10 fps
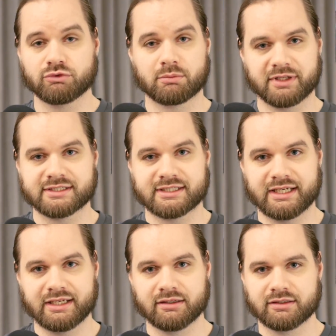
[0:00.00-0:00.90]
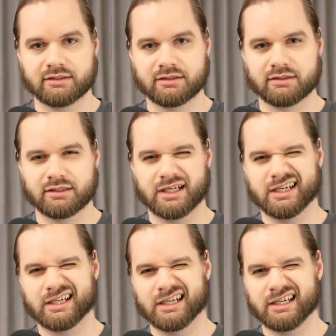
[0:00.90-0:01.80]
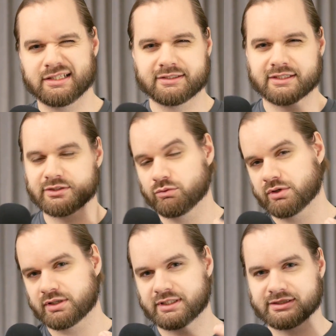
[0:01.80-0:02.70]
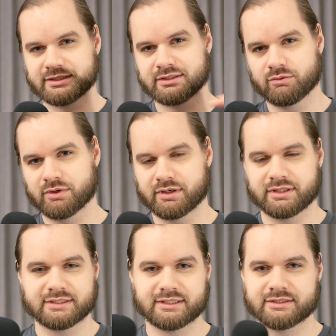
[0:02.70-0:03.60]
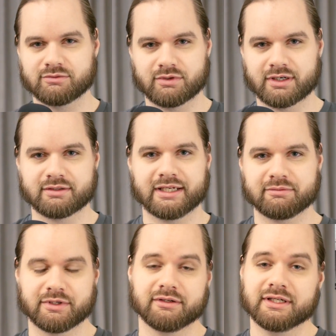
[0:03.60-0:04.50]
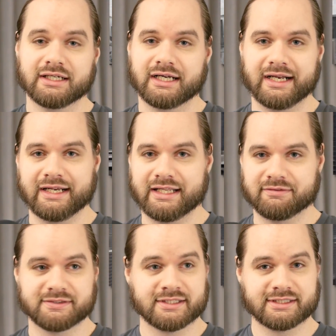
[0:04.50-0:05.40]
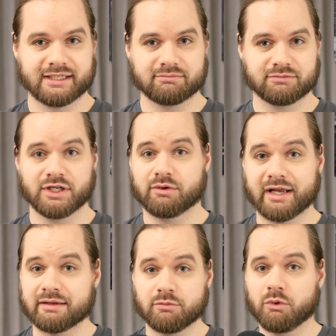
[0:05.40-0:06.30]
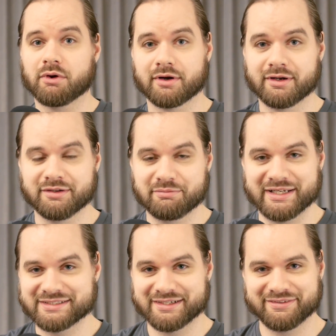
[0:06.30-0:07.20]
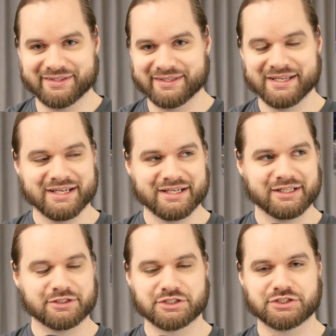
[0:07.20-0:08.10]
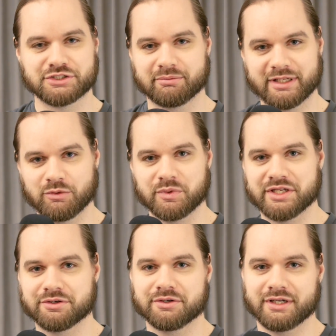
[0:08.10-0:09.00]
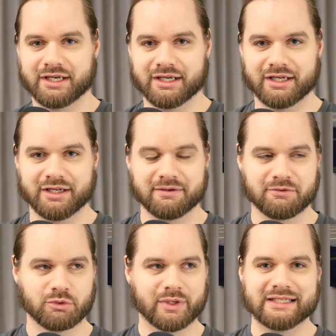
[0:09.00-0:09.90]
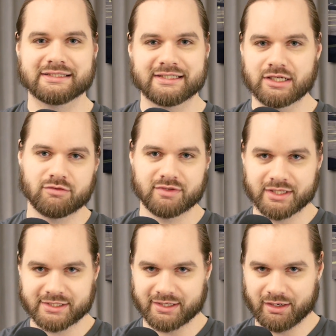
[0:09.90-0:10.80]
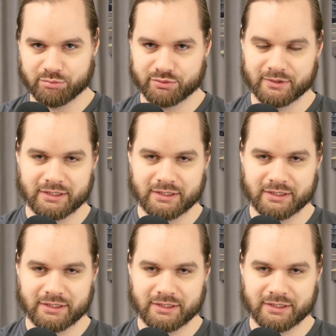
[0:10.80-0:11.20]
normally say, this doesn't work. This doesn't work. This doesn't work. Like, but EDF says like, no, add more, basically. There's just so many weird, crazy, over-the-top